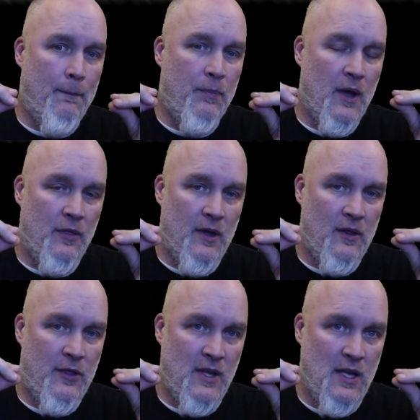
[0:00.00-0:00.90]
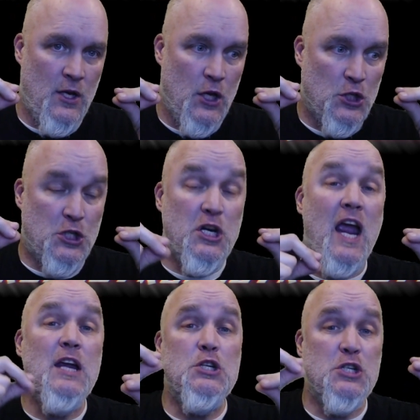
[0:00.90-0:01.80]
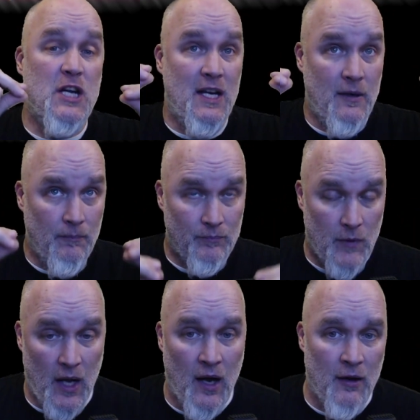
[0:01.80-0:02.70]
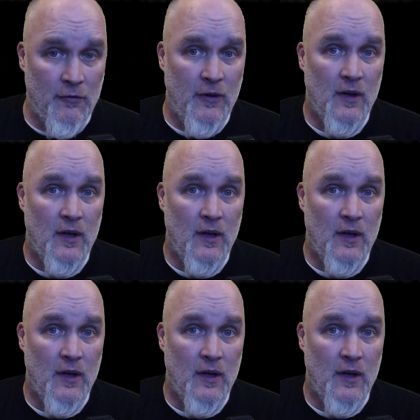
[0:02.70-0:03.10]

the the, the changing of